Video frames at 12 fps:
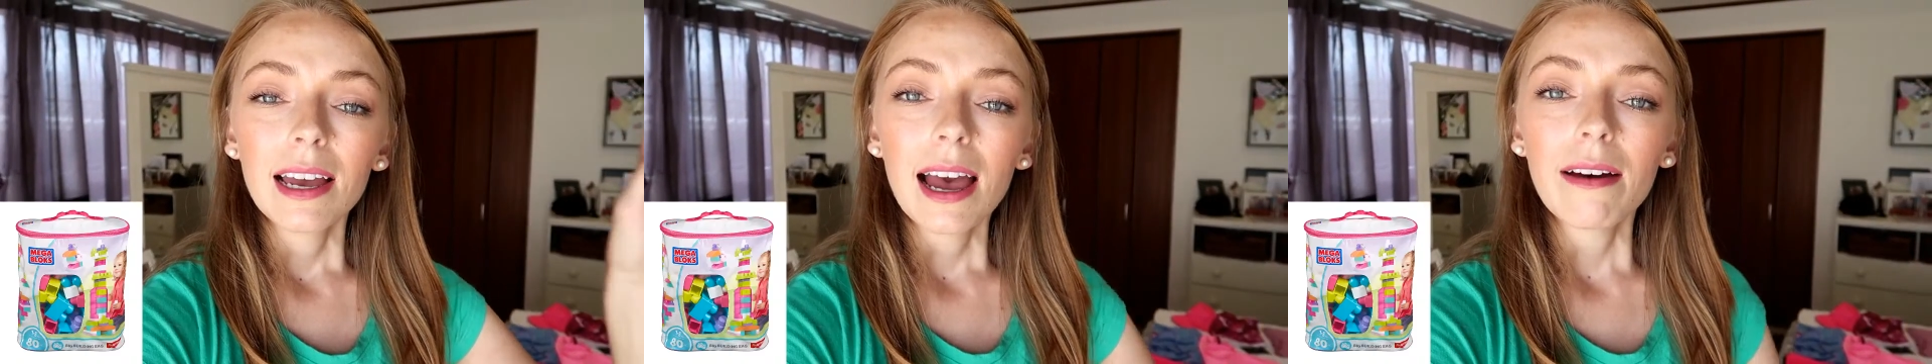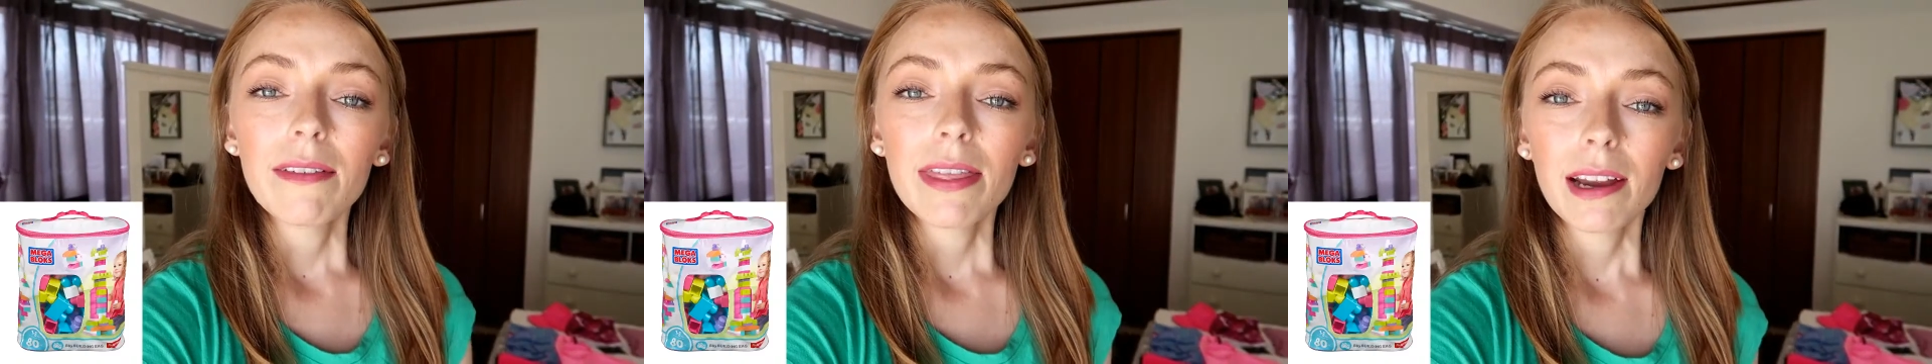
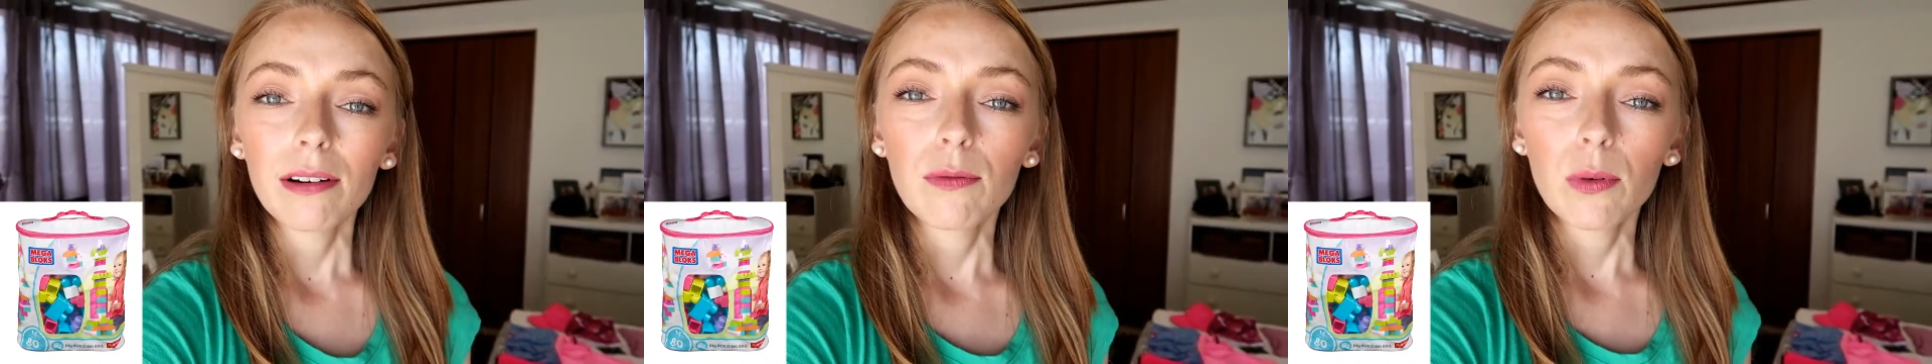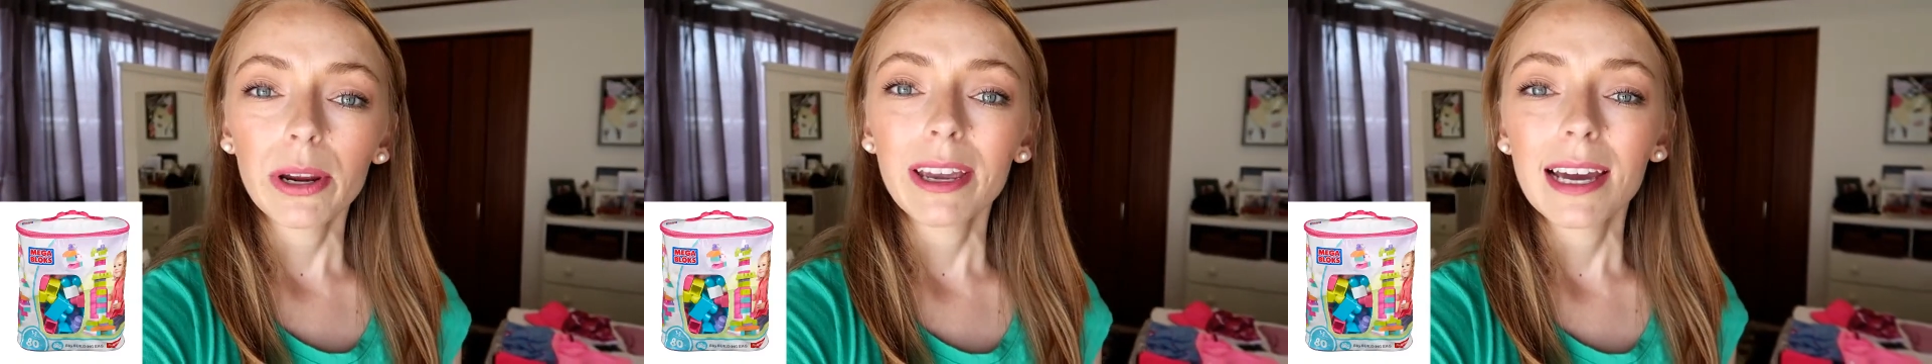have it there
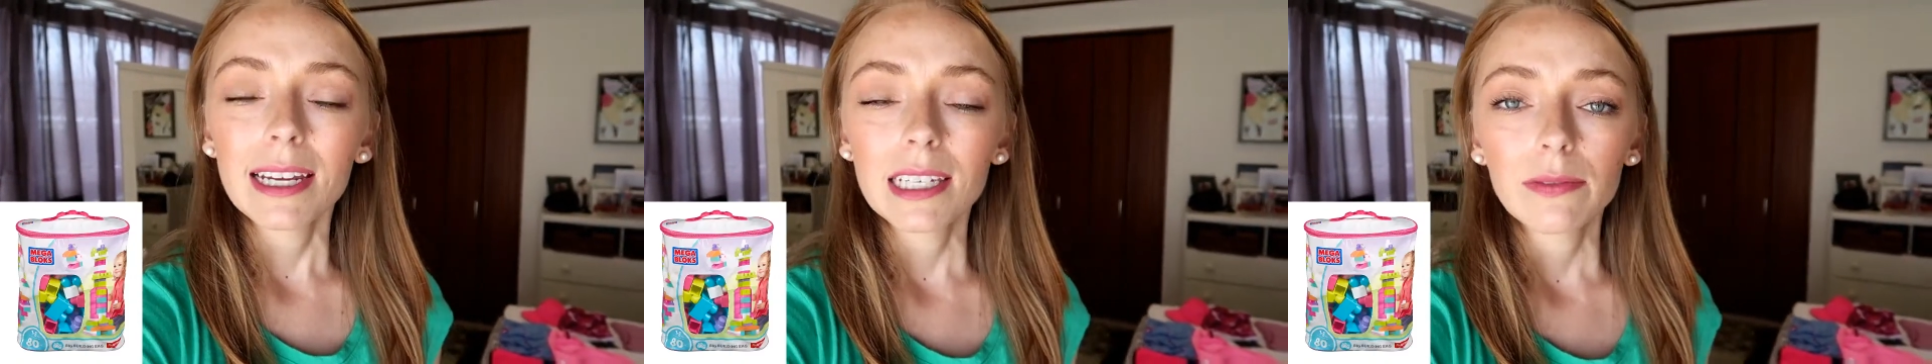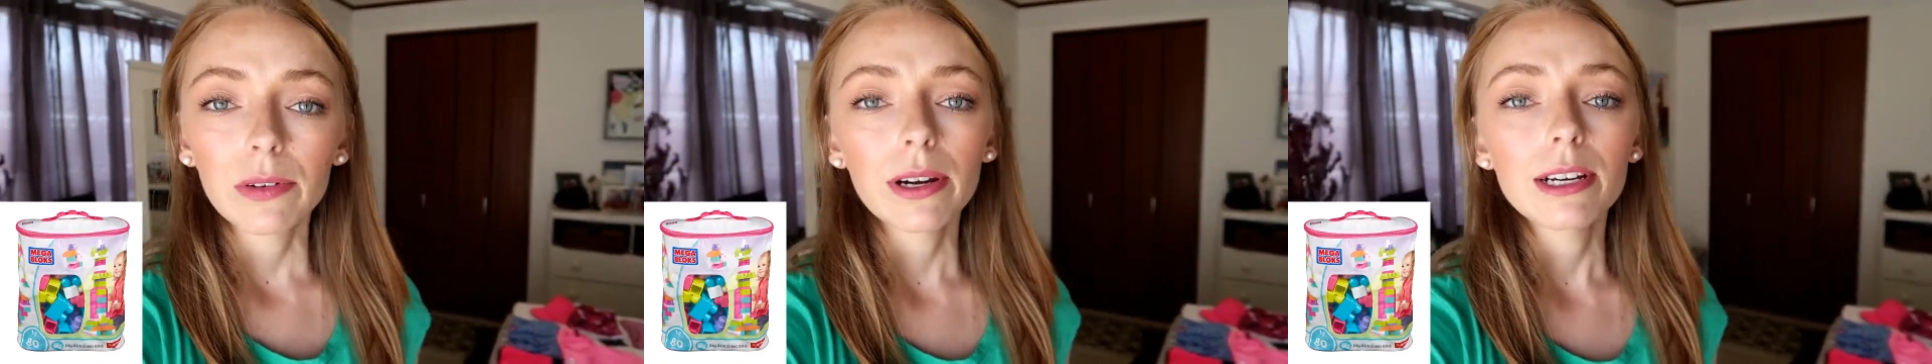for you guys
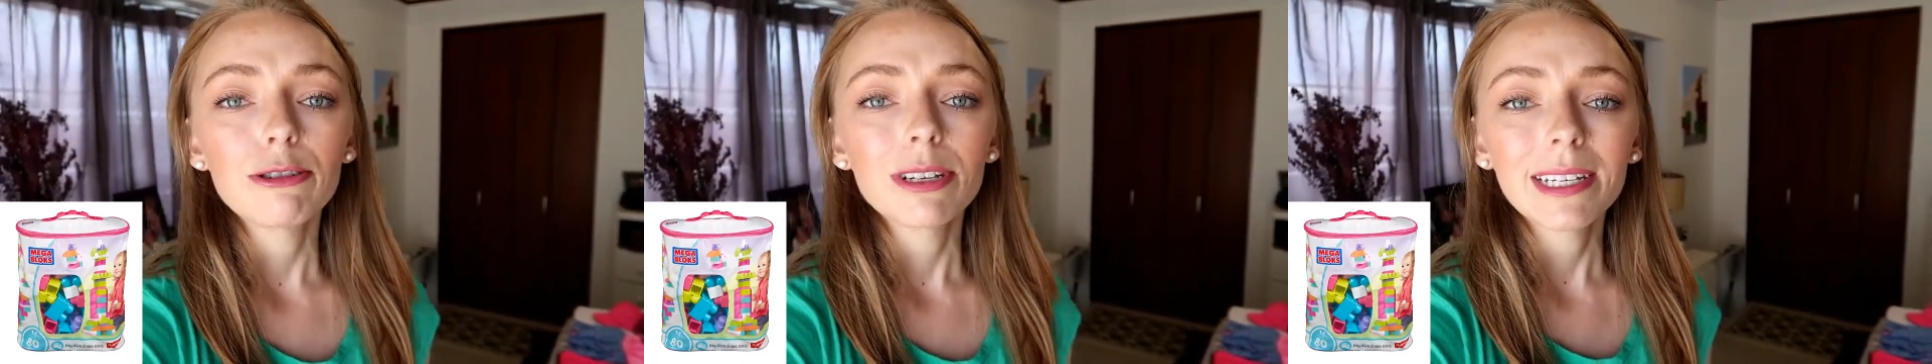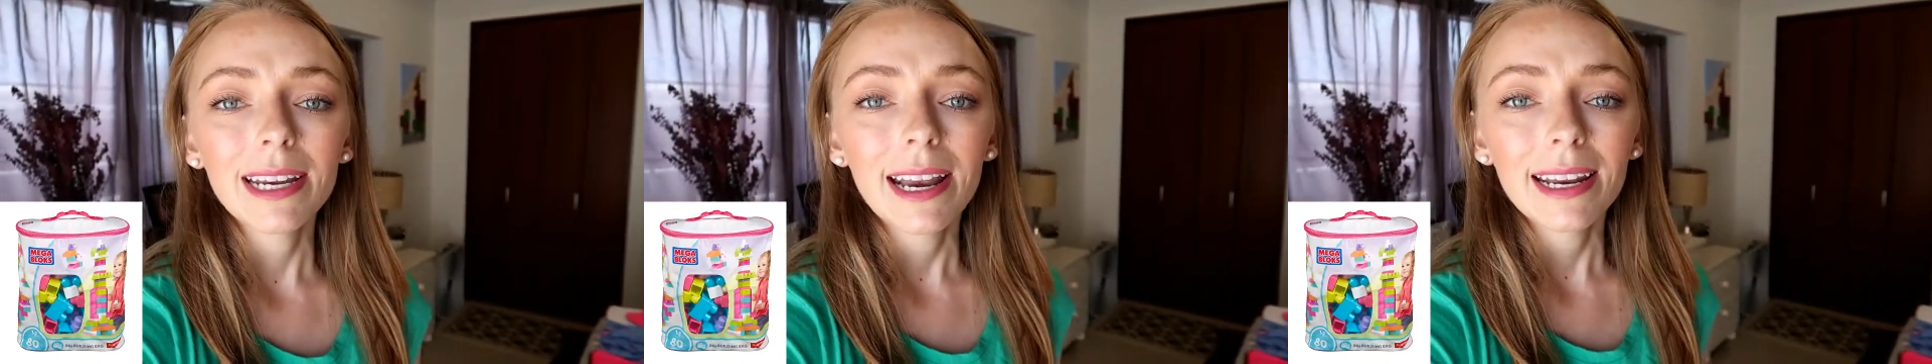if you're
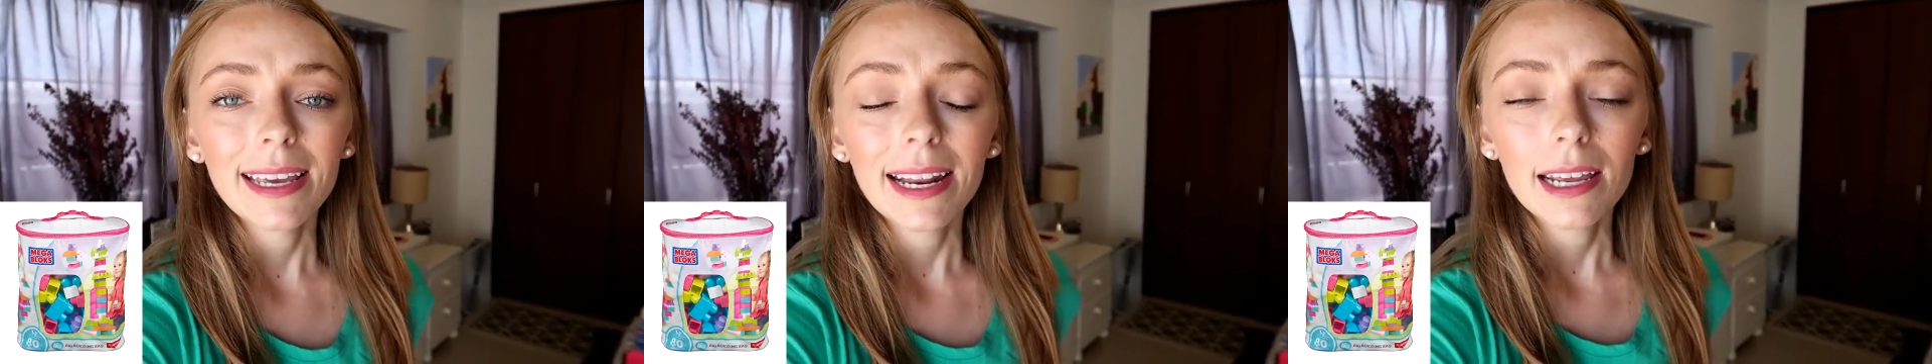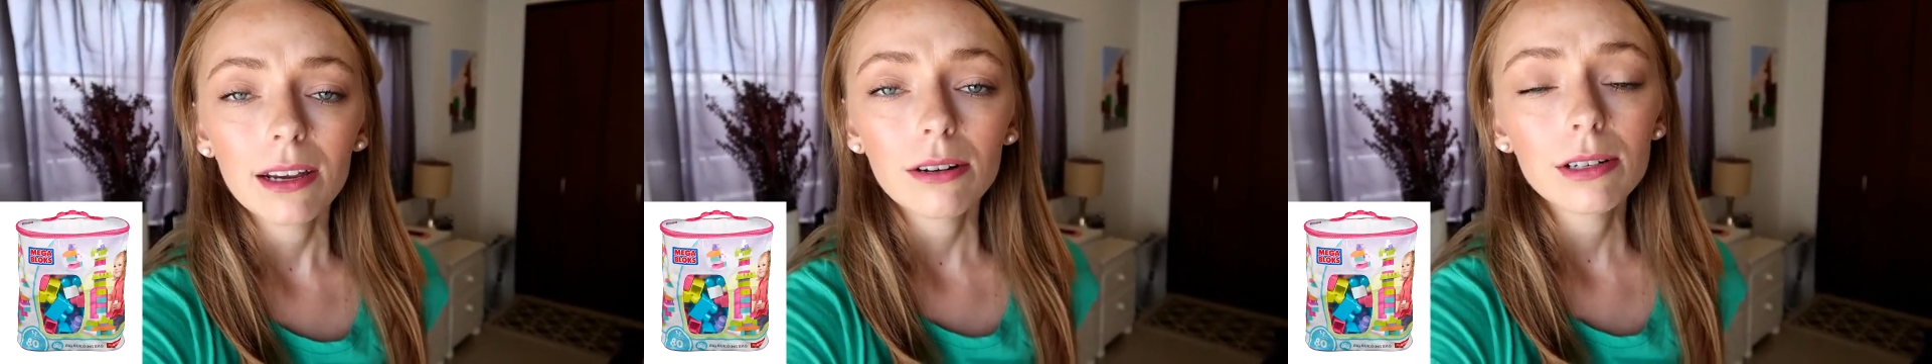interested in
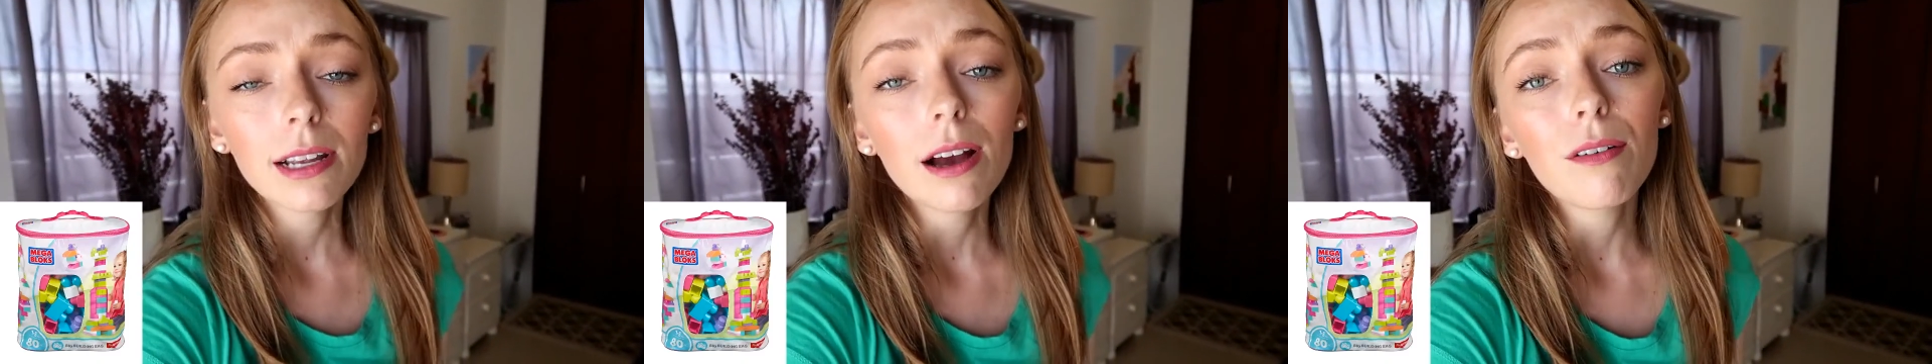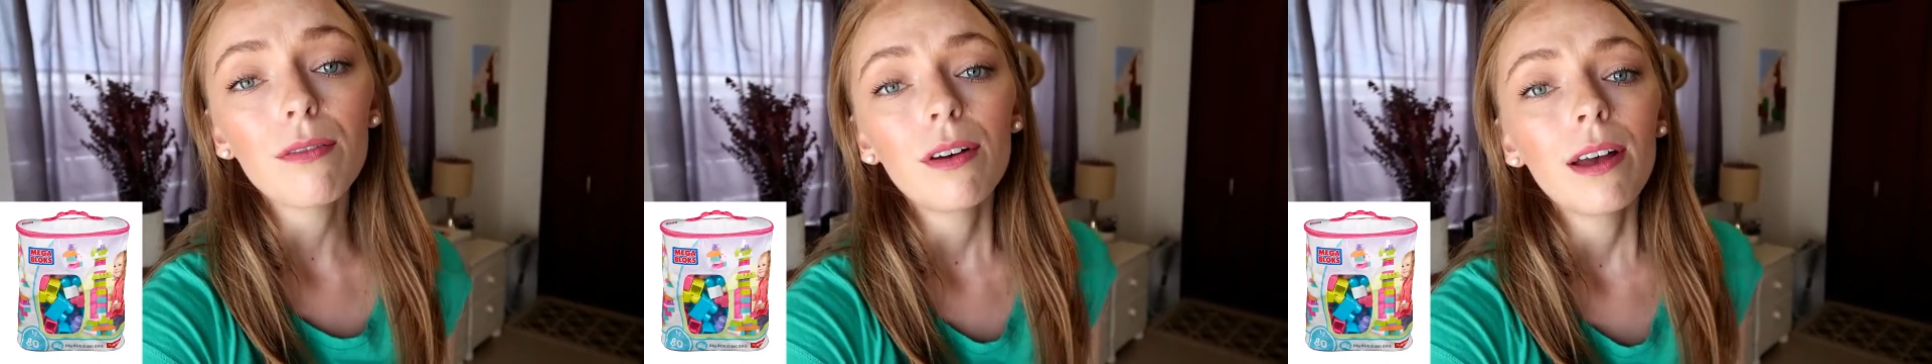getting it
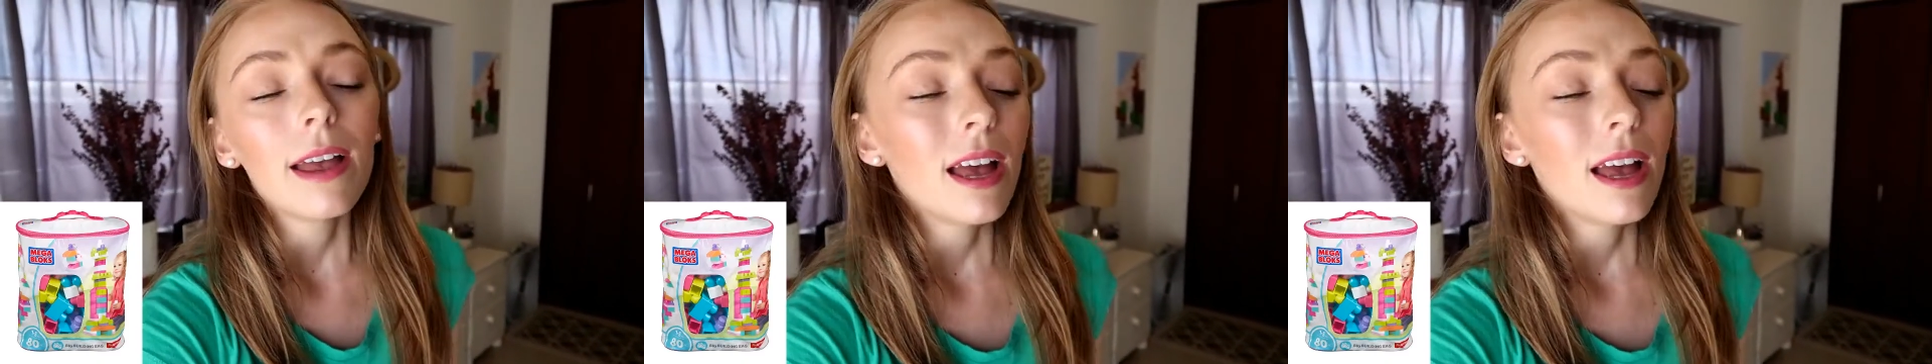yourself.